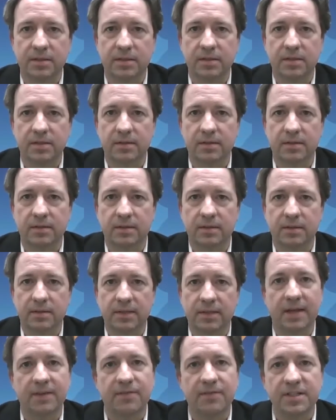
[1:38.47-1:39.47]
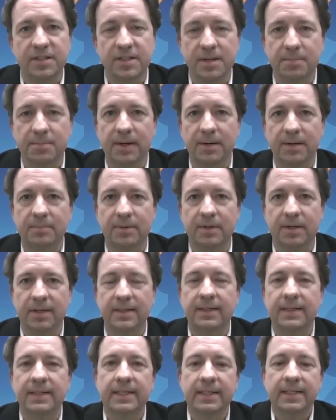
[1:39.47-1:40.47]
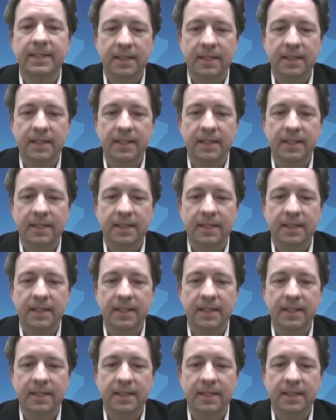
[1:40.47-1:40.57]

to the FSD pipeline.